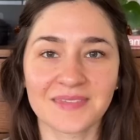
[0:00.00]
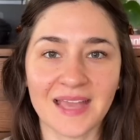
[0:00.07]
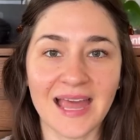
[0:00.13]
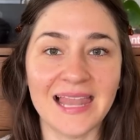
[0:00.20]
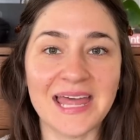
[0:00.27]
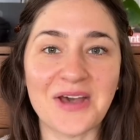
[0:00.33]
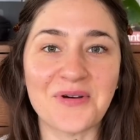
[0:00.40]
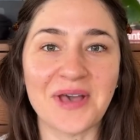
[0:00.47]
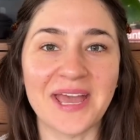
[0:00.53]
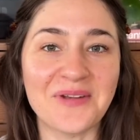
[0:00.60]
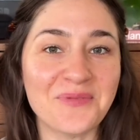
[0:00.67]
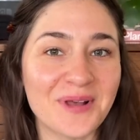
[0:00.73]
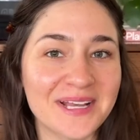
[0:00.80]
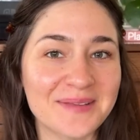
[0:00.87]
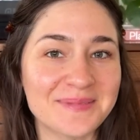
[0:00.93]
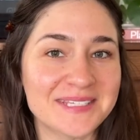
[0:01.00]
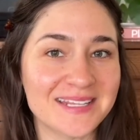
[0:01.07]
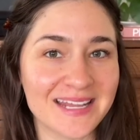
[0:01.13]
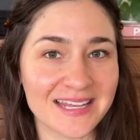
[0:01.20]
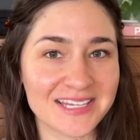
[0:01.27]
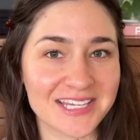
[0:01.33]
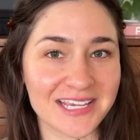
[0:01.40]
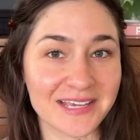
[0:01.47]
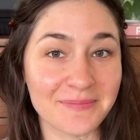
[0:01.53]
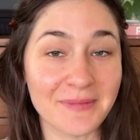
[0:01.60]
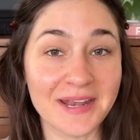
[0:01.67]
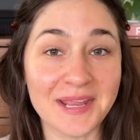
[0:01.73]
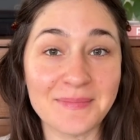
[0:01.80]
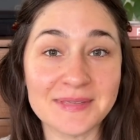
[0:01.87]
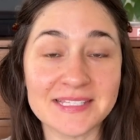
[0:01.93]
Hello and welcome to Knit Cheek. My
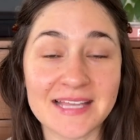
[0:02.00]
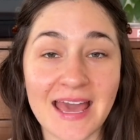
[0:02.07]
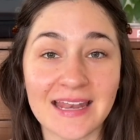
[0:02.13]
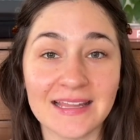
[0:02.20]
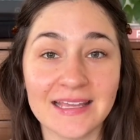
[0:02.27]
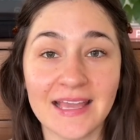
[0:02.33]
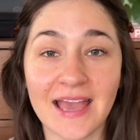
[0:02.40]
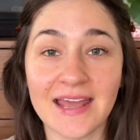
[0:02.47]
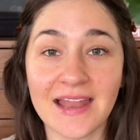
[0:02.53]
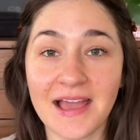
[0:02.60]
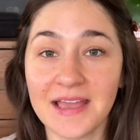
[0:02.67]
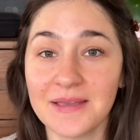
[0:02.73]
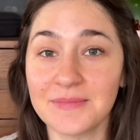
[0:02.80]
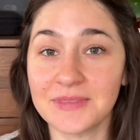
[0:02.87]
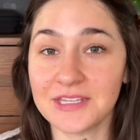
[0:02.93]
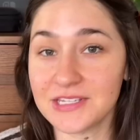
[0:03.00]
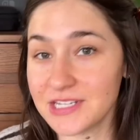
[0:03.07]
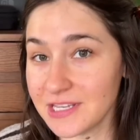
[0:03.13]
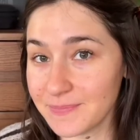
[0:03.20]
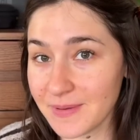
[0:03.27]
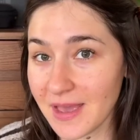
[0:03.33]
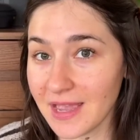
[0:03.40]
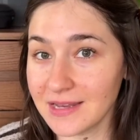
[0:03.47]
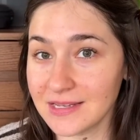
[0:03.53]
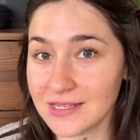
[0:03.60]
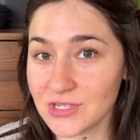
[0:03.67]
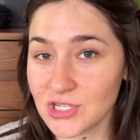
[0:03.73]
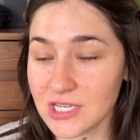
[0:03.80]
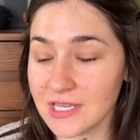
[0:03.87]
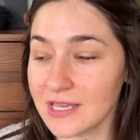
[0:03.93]
name is Natalie and I am the cheek behind Knit
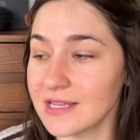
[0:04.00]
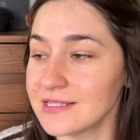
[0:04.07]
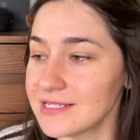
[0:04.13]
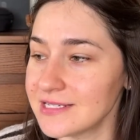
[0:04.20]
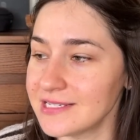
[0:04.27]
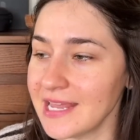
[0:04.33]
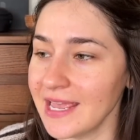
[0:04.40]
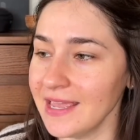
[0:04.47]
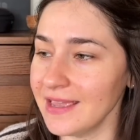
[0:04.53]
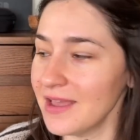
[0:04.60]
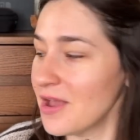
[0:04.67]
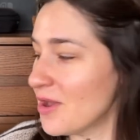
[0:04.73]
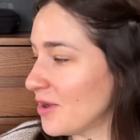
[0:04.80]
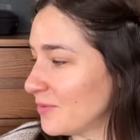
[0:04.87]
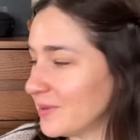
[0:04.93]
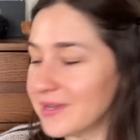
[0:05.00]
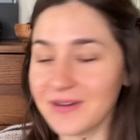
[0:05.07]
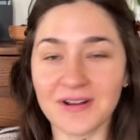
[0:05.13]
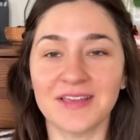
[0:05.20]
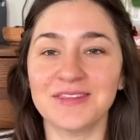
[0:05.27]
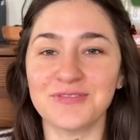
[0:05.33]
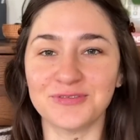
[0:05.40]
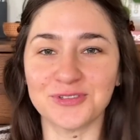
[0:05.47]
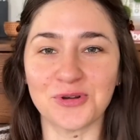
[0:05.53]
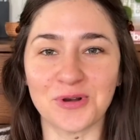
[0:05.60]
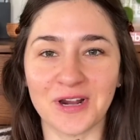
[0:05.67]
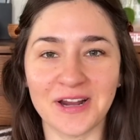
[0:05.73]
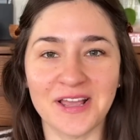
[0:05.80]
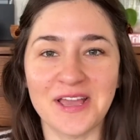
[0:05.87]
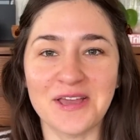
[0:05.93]
Cheek, and today we are on the
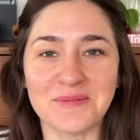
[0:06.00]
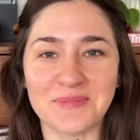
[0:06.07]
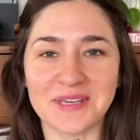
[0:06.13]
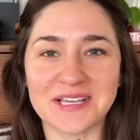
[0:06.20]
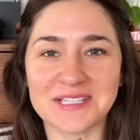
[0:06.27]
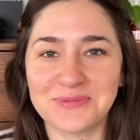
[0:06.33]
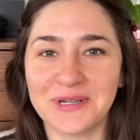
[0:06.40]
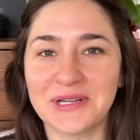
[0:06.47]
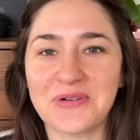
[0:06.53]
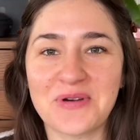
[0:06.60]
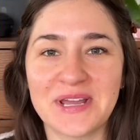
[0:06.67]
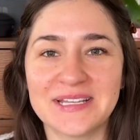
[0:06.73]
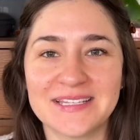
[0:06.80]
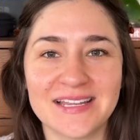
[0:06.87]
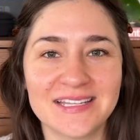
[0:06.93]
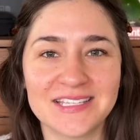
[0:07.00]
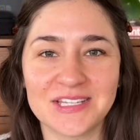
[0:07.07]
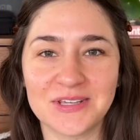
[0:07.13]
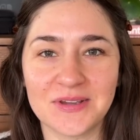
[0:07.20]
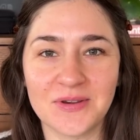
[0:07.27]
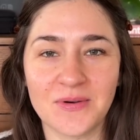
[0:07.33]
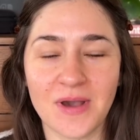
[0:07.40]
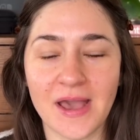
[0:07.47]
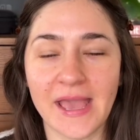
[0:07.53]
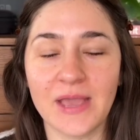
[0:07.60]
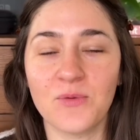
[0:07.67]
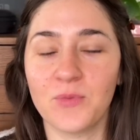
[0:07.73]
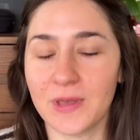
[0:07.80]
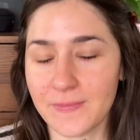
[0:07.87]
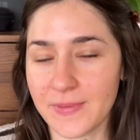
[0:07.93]
floor because we're going to do
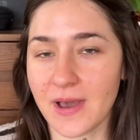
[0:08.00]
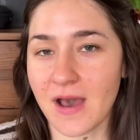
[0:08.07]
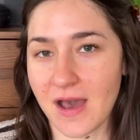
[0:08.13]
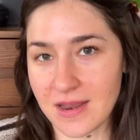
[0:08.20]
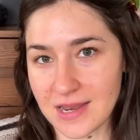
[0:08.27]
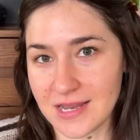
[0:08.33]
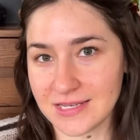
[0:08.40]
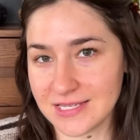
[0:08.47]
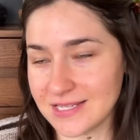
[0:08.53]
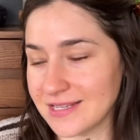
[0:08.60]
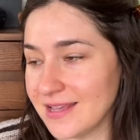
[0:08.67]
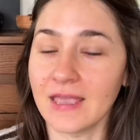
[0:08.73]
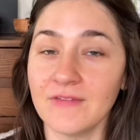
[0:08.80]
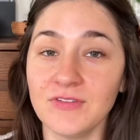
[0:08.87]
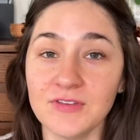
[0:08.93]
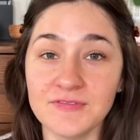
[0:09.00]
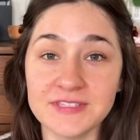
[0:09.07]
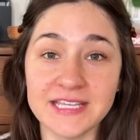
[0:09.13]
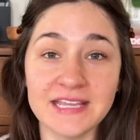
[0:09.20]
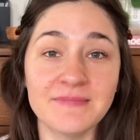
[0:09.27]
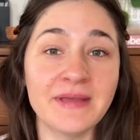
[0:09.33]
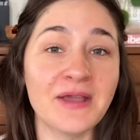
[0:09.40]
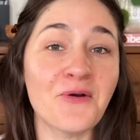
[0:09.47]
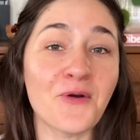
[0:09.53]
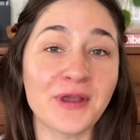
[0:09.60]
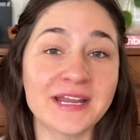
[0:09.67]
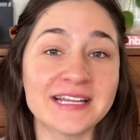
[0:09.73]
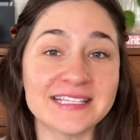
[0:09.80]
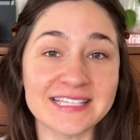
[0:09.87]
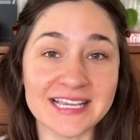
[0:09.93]
a whip audit. If you've seen my
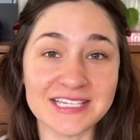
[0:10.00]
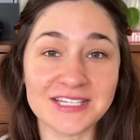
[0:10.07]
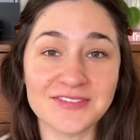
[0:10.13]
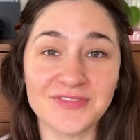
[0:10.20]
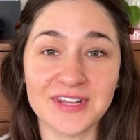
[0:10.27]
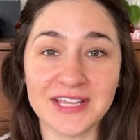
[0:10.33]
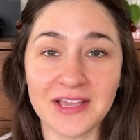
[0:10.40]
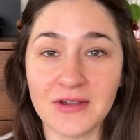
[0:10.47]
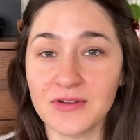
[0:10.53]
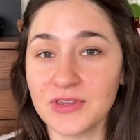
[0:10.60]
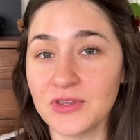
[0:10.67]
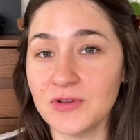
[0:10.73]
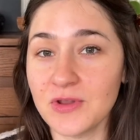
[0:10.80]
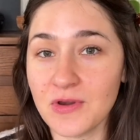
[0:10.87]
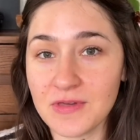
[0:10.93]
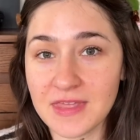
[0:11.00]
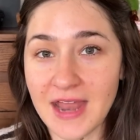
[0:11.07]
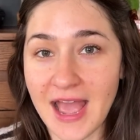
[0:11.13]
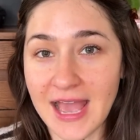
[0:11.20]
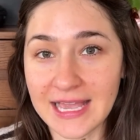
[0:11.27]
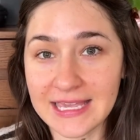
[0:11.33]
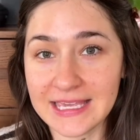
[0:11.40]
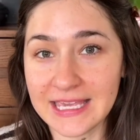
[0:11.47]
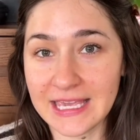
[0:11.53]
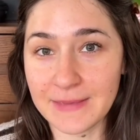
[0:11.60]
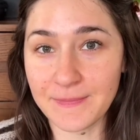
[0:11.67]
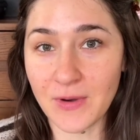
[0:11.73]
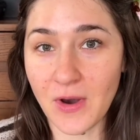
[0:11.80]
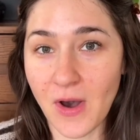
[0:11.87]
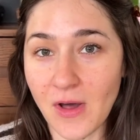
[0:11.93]
organization video, you know that I
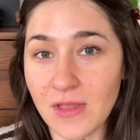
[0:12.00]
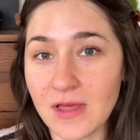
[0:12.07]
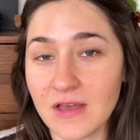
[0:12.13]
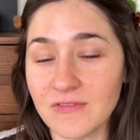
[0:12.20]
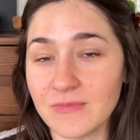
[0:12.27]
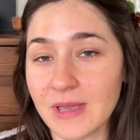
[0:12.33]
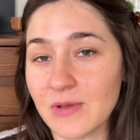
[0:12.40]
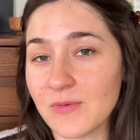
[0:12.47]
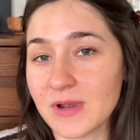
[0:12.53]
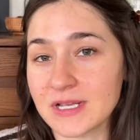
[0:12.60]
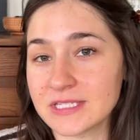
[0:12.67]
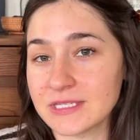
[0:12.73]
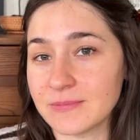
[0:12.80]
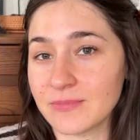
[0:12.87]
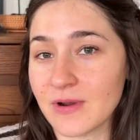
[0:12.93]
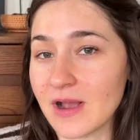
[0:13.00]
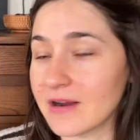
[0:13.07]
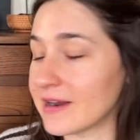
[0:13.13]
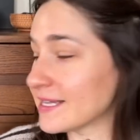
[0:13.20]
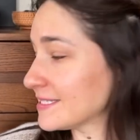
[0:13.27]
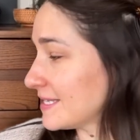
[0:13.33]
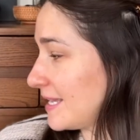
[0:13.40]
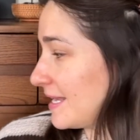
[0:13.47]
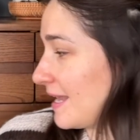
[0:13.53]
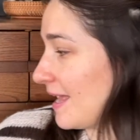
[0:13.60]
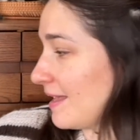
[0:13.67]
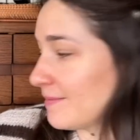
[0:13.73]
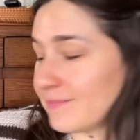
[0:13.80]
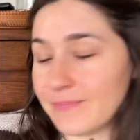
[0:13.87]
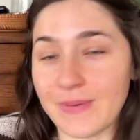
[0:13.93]
keep all of my works in progress in
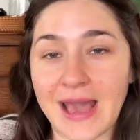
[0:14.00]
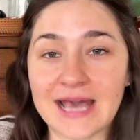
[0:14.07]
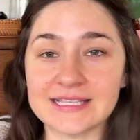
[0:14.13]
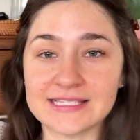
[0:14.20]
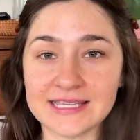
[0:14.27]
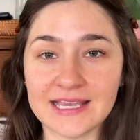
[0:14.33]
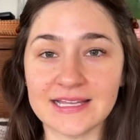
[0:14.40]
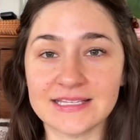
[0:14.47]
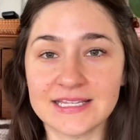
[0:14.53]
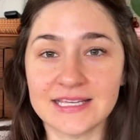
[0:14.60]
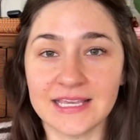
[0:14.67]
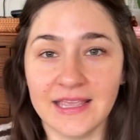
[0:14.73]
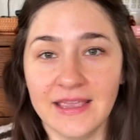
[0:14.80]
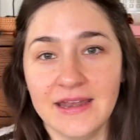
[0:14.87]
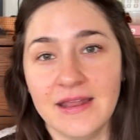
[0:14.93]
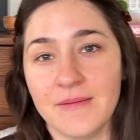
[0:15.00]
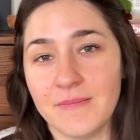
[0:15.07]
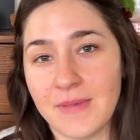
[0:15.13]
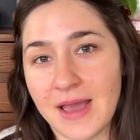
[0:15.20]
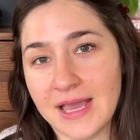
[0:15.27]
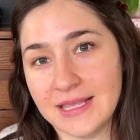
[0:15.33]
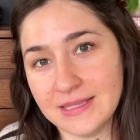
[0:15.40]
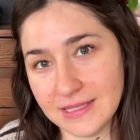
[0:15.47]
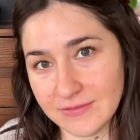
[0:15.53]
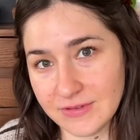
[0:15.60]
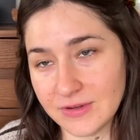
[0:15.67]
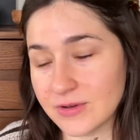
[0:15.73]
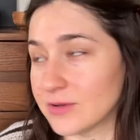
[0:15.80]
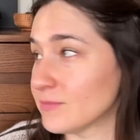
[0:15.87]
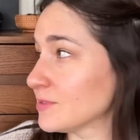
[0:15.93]
a basket in my
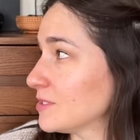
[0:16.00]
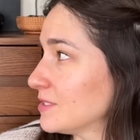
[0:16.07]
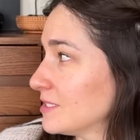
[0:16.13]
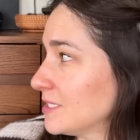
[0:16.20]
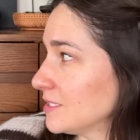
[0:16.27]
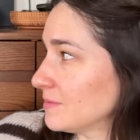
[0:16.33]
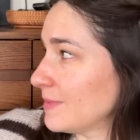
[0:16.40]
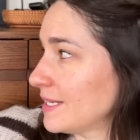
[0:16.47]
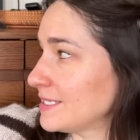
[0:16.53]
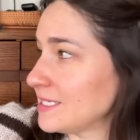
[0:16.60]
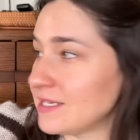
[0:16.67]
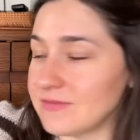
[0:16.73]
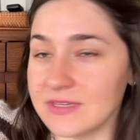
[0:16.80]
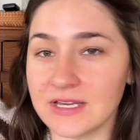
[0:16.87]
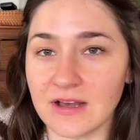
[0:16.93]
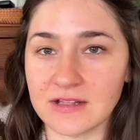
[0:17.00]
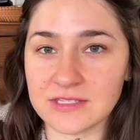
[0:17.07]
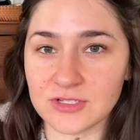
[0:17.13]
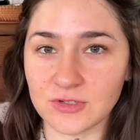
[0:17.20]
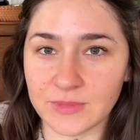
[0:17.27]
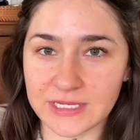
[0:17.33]
living room. So this is my TV console.